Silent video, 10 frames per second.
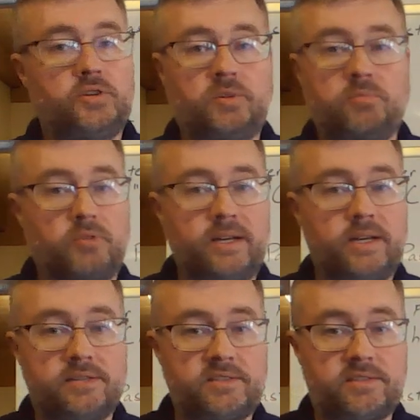could bring
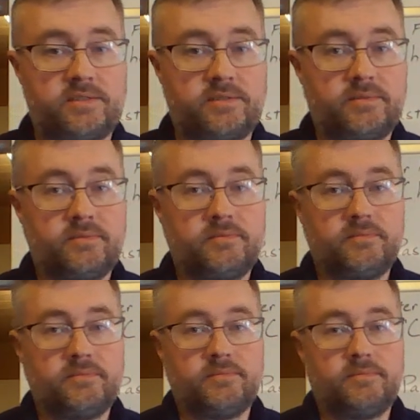us
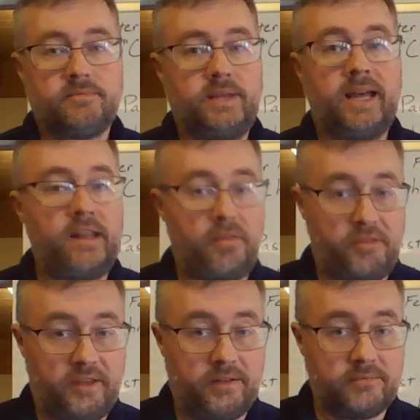
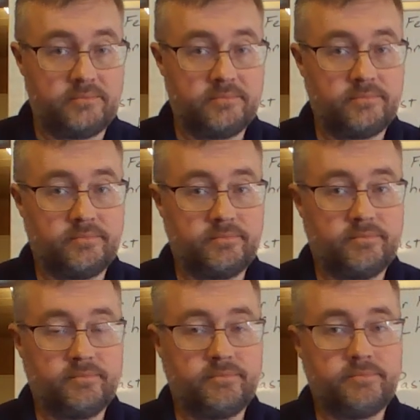anything
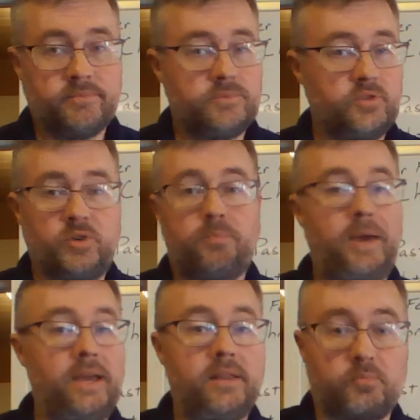could
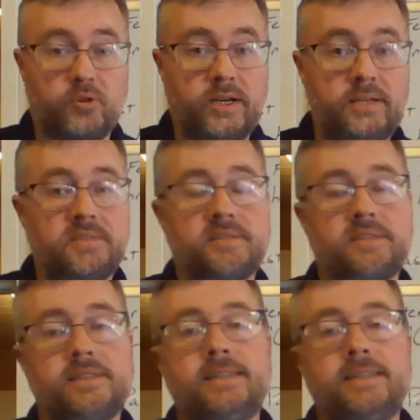pay the price.